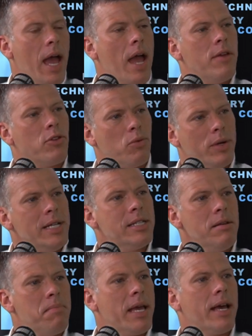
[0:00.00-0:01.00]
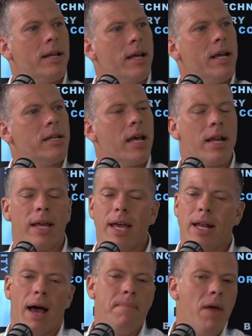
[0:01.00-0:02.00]
And the reason being, and again,
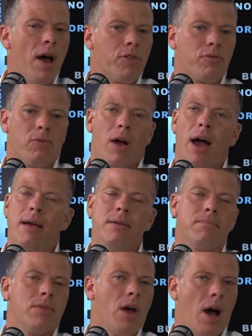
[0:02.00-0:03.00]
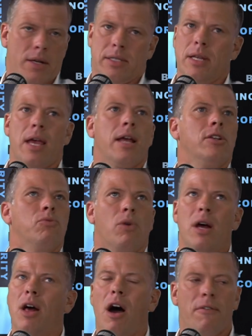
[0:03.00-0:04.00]
I am not saying
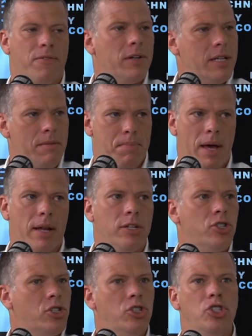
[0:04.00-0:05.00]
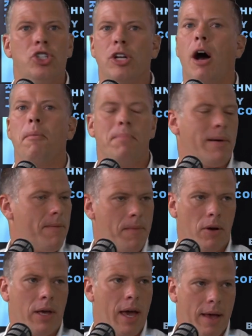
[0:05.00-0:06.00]
run off the deep end and just jump,
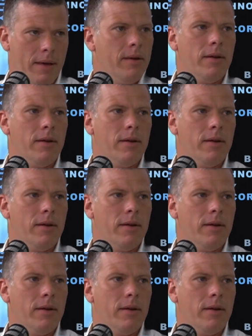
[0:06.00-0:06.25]
okay?